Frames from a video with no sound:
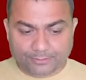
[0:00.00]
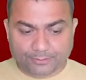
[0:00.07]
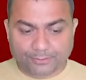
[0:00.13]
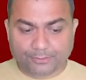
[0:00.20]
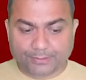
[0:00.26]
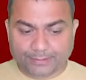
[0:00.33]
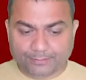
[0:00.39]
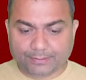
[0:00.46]
So
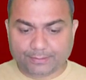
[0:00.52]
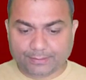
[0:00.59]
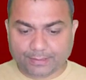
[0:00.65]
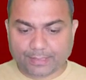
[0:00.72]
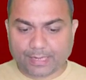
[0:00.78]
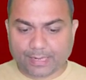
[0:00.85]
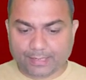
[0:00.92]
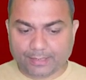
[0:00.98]
this is the
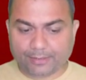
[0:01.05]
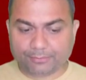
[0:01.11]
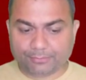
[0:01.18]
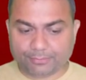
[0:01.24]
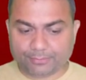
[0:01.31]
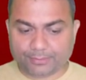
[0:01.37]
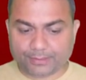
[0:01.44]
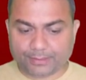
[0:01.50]
kind of
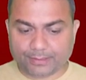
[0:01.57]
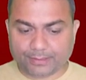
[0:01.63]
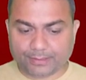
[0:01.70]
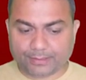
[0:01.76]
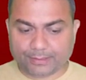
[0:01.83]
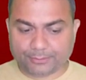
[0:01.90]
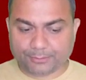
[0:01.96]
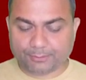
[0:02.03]

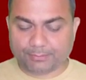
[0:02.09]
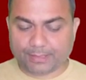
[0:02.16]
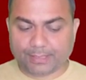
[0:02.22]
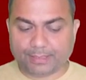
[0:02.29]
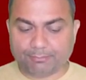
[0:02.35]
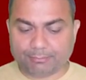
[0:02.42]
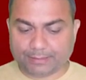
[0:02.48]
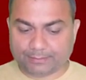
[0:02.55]

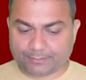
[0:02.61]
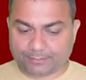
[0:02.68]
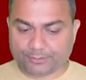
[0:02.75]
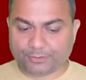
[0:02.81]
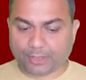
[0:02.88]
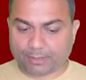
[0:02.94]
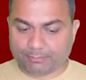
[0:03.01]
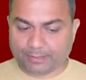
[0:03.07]
resume means
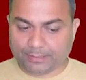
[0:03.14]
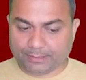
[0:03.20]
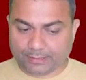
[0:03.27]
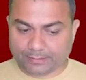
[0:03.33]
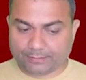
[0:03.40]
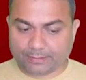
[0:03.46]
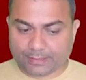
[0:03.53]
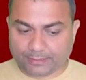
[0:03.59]
job
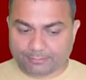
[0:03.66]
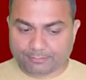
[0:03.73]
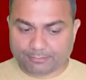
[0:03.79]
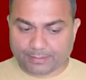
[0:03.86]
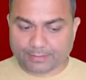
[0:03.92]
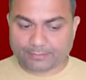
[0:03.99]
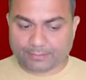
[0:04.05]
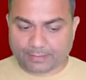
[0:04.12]
details had
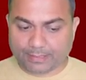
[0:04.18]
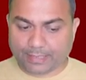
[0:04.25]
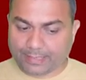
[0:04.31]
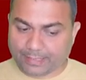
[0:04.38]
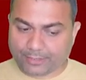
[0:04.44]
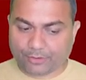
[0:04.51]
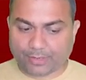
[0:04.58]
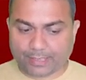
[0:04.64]
mentioned
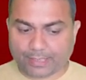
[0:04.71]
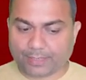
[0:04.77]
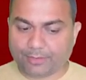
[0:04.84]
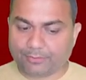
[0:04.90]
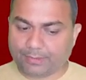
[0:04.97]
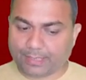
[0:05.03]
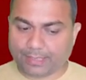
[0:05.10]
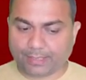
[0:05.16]
and accordingly
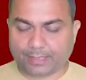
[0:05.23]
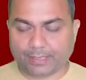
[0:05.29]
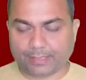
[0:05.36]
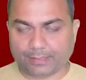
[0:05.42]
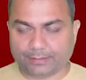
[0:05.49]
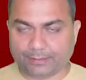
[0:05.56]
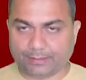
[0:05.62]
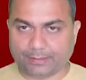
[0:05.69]
we are
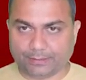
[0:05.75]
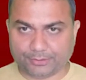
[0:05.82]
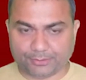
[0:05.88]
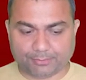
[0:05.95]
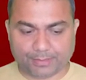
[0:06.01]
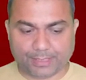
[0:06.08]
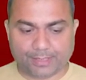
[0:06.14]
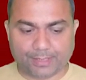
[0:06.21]
getting the
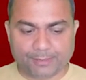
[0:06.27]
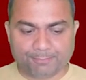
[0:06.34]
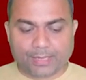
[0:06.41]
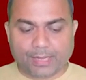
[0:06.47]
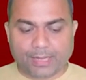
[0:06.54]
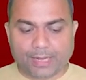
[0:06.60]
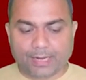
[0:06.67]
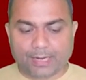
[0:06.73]
resume.
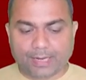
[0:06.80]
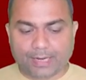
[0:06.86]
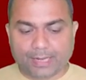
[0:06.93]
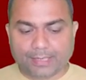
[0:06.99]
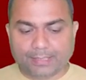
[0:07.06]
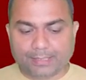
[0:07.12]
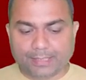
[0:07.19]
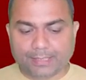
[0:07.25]

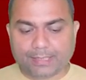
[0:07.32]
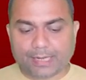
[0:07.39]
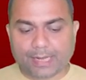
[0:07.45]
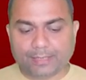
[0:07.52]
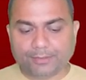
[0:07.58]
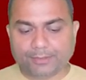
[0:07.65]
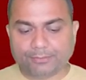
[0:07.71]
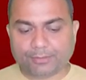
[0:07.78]
Analyze data
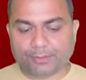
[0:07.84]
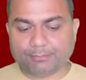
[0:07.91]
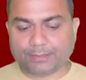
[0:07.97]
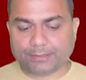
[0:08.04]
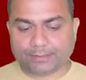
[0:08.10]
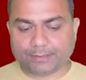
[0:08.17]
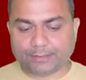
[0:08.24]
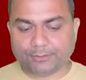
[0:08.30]
and
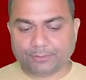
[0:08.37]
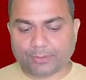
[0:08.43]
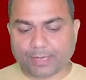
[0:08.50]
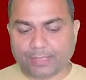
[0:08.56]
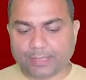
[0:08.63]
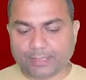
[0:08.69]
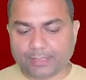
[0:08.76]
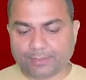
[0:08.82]
information to
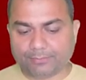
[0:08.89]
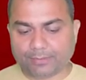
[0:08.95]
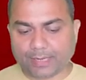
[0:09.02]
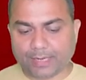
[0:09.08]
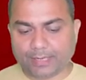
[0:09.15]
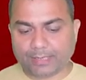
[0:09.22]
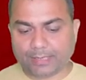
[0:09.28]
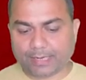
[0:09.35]

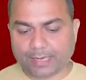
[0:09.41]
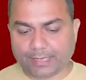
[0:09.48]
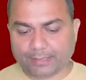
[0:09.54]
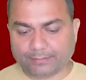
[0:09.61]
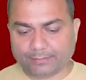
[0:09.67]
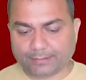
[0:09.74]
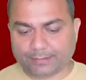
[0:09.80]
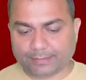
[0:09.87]
identify
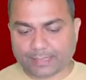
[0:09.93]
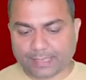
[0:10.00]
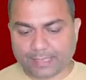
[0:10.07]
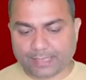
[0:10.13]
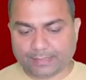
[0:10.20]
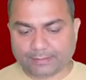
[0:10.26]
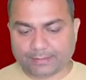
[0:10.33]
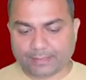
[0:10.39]
trends,
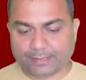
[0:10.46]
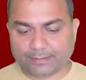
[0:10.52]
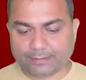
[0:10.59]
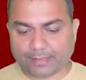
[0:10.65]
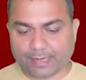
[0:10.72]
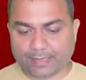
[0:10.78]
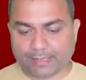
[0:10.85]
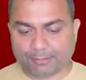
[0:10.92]
challenges
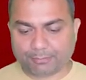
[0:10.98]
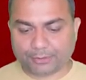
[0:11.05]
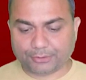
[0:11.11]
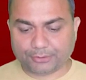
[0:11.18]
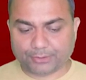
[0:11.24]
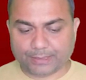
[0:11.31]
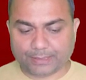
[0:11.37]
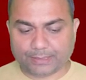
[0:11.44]
and
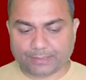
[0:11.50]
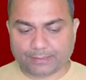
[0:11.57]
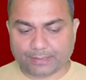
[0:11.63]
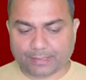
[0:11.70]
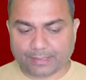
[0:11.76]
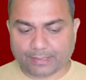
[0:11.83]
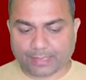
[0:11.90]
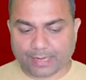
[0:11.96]
opportunities
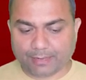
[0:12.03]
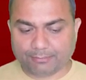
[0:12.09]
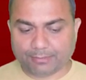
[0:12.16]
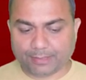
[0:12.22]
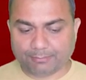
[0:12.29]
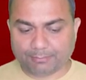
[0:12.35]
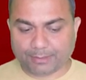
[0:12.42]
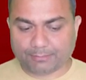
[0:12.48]
and drive
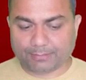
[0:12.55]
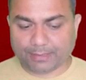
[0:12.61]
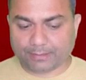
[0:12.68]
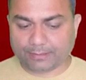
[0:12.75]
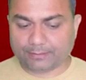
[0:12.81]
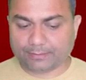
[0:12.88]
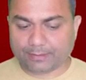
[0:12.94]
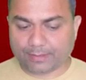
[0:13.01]
the
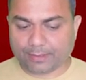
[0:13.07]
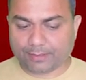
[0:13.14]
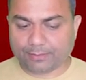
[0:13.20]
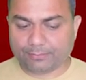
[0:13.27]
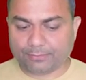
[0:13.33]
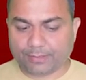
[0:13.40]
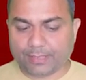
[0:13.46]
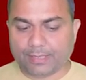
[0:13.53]
implementation of